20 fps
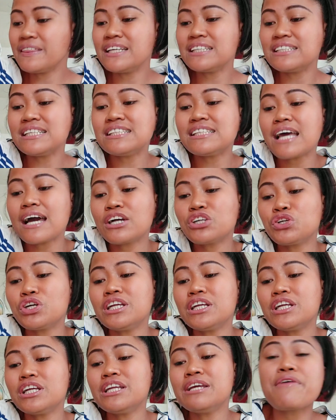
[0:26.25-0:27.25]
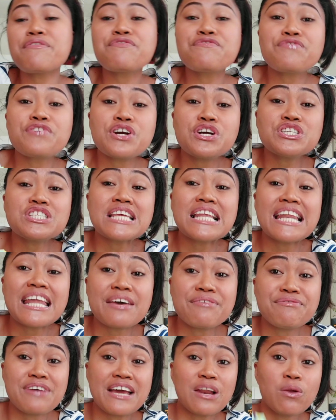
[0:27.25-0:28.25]
this is actually my first
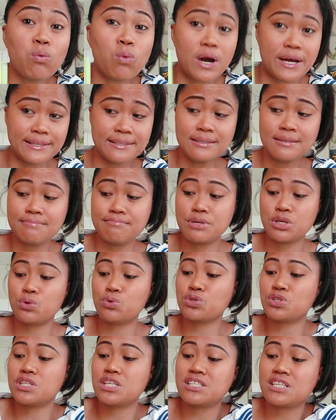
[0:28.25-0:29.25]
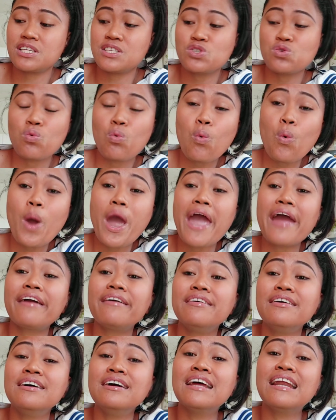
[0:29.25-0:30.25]
level 1 because this is where
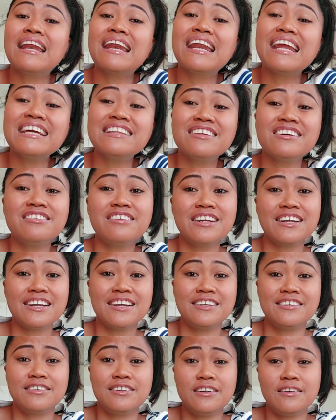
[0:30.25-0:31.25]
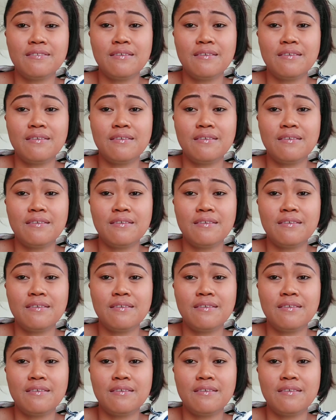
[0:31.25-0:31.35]
it's